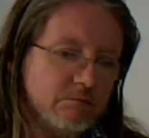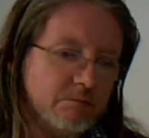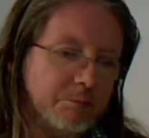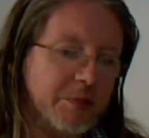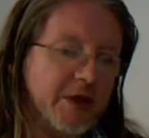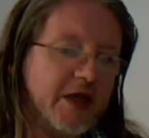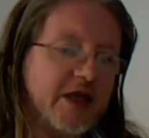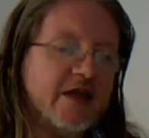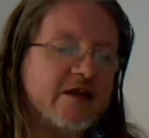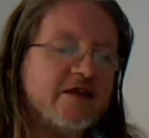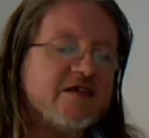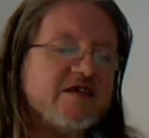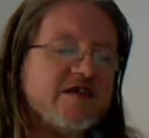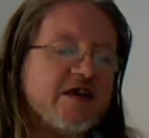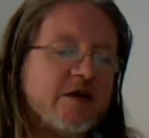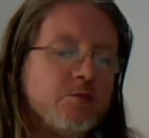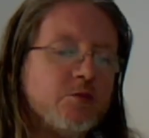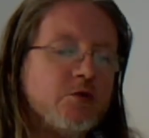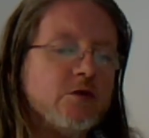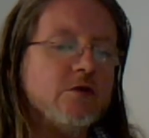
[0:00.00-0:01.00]
big
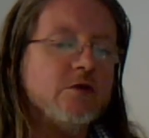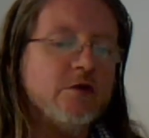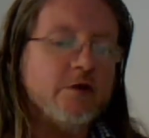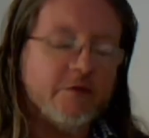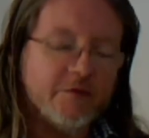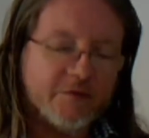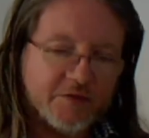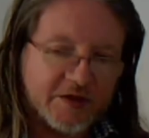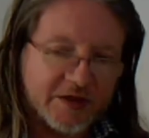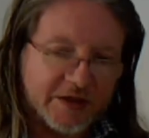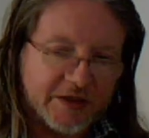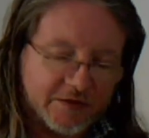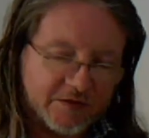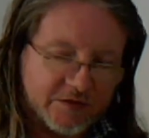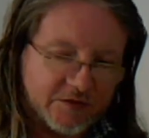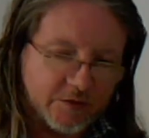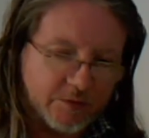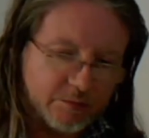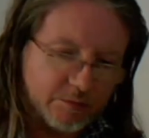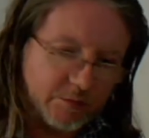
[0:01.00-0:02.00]
ensemble of
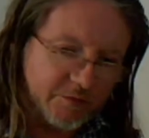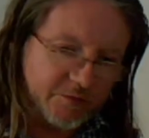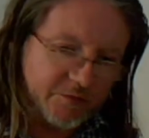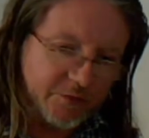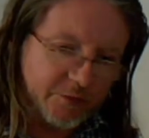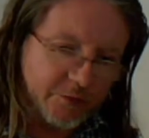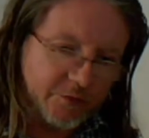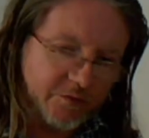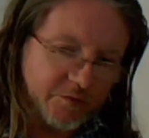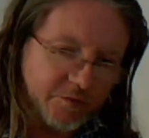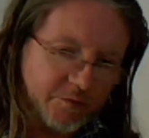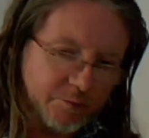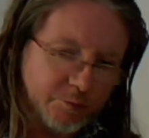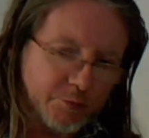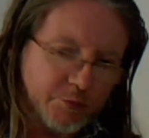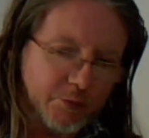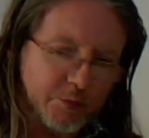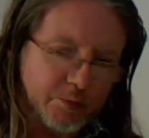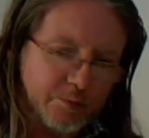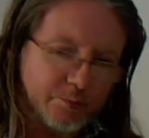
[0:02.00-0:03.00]
things, of
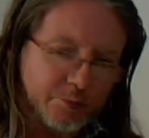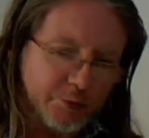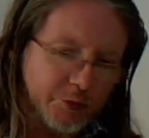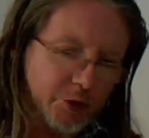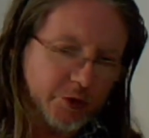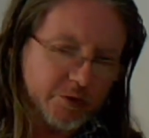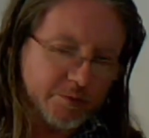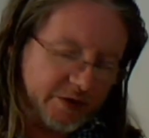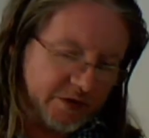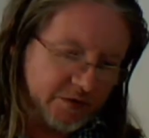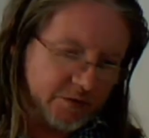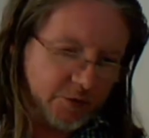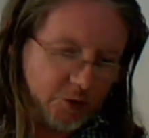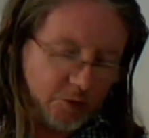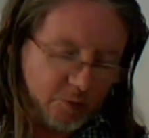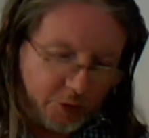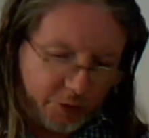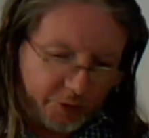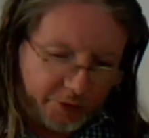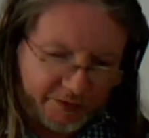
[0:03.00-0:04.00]
portmanteau
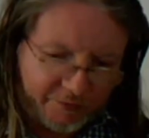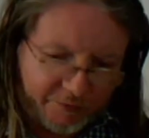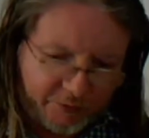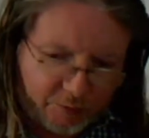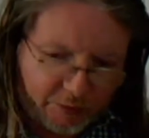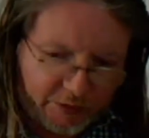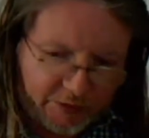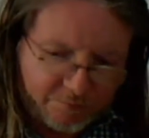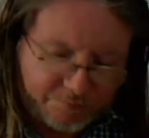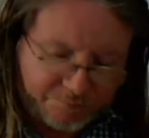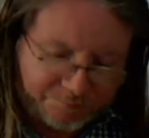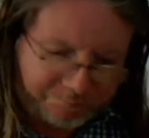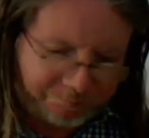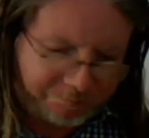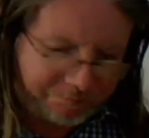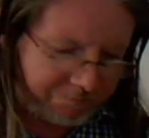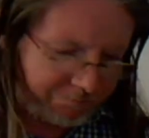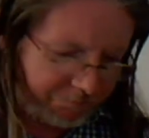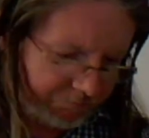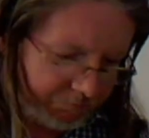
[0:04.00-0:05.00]
word, if you will.
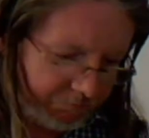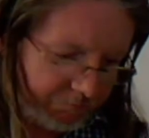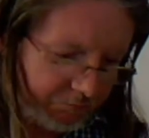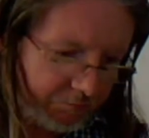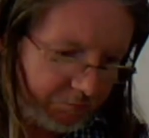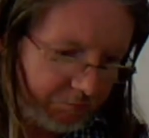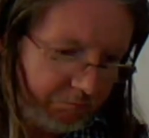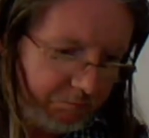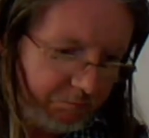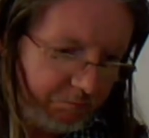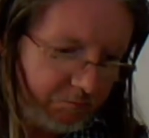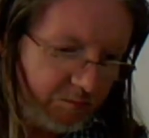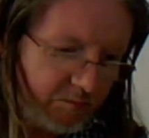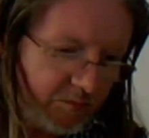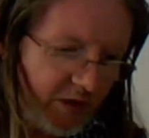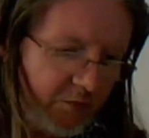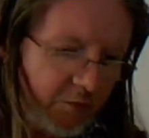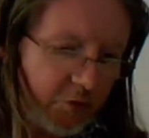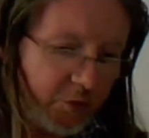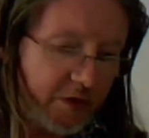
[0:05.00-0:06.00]

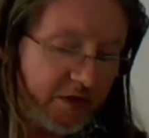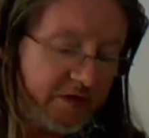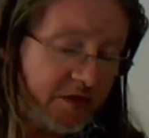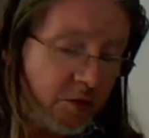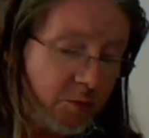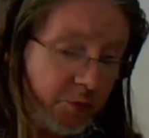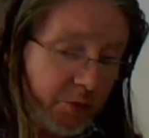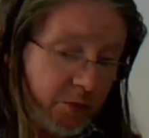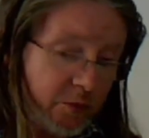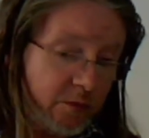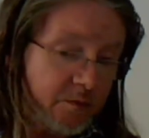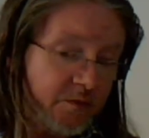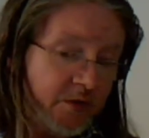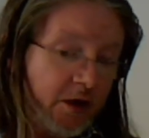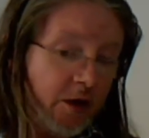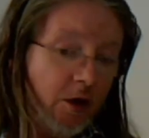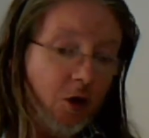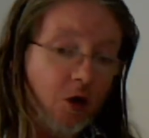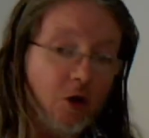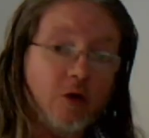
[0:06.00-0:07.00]
For example,
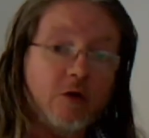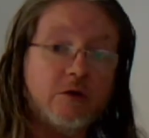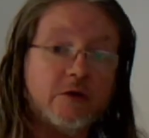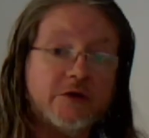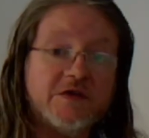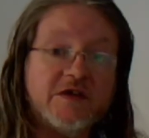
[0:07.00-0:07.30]
all the